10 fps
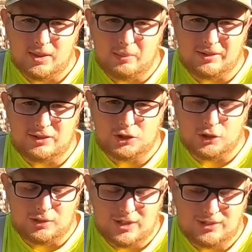let me show
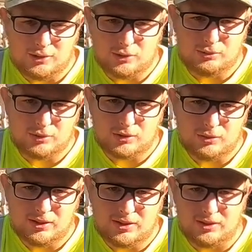you guys those real
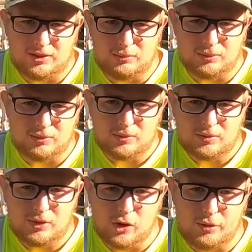quick and then we'll
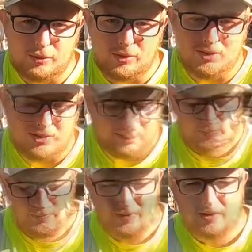go through the
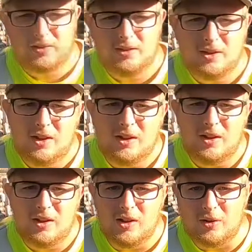tips.
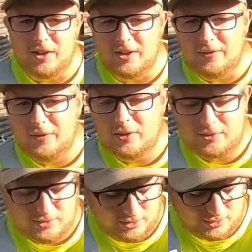Okay, the
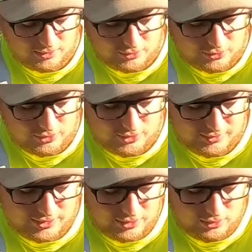first uh,
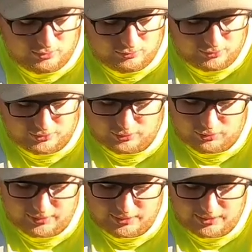jig that I use, which is
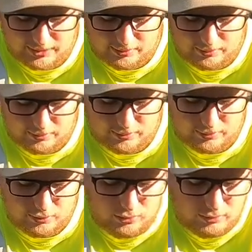already tied on
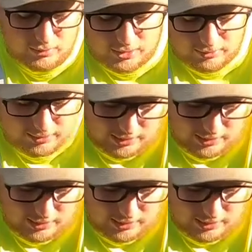to the rod right